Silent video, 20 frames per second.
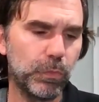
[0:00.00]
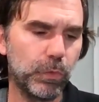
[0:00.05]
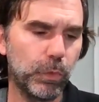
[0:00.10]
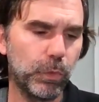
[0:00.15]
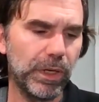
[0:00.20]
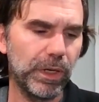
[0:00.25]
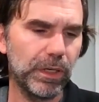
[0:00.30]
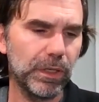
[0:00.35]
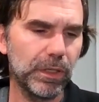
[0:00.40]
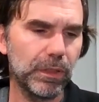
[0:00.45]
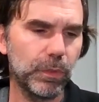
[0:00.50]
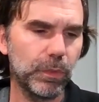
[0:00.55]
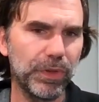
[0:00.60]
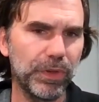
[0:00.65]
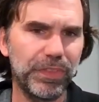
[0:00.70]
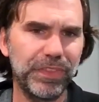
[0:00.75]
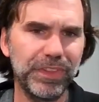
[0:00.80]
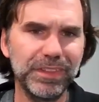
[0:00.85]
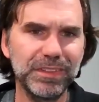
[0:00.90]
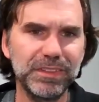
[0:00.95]

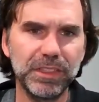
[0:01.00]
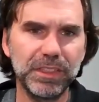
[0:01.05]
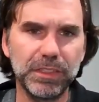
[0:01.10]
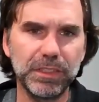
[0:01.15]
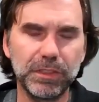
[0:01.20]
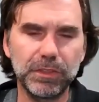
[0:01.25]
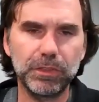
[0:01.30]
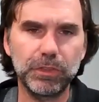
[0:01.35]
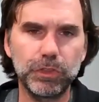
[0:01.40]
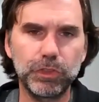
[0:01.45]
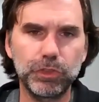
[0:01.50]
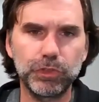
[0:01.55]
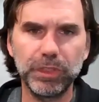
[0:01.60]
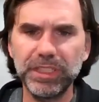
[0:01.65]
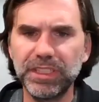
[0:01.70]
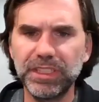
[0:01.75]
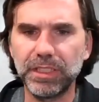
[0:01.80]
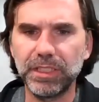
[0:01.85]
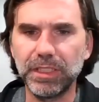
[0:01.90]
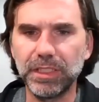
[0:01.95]
Where things get
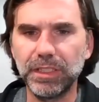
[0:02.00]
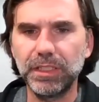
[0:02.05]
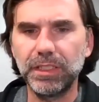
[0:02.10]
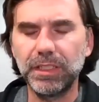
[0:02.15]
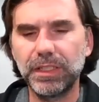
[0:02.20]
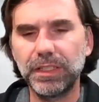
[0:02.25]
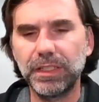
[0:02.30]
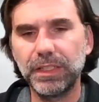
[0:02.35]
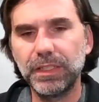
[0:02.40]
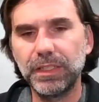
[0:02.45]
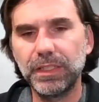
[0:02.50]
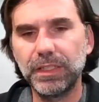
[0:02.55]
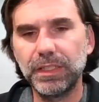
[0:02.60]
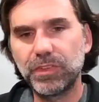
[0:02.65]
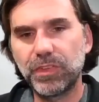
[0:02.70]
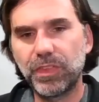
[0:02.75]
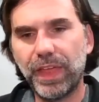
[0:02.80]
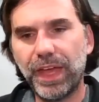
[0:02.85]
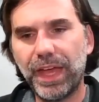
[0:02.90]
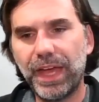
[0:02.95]
tricky
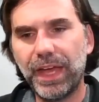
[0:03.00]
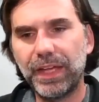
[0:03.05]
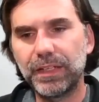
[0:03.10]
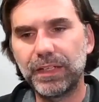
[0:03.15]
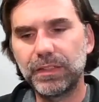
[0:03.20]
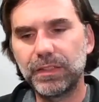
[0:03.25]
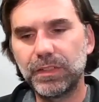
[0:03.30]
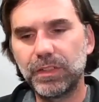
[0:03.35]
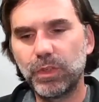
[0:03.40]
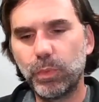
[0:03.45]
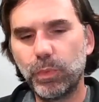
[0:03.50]
is that